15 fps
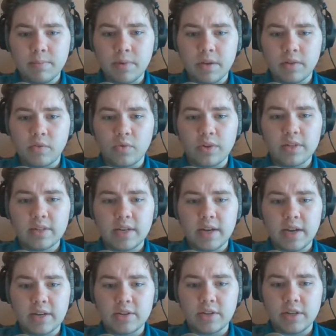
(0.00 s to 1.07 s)
But the reason
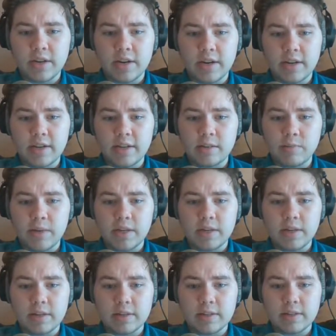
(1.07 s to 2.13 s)
I actually got it is
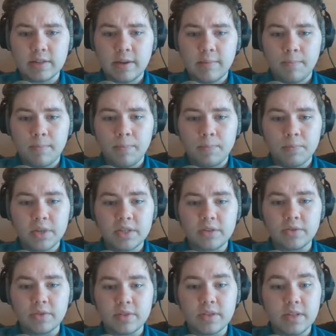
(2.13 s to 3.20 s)
because
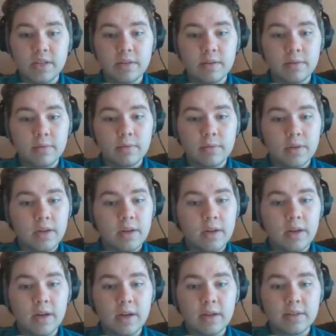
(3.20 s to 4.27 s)
mustard seed,
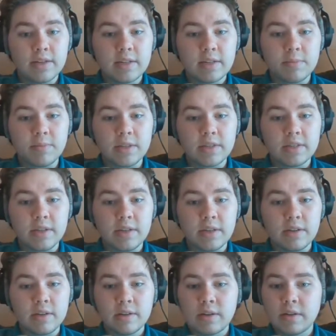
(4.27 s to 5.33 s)
sesame
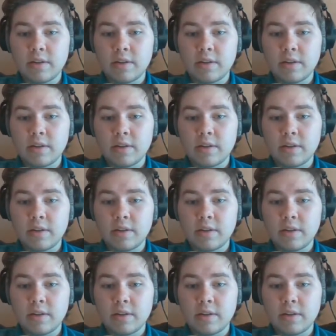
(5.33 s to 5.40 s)
seed,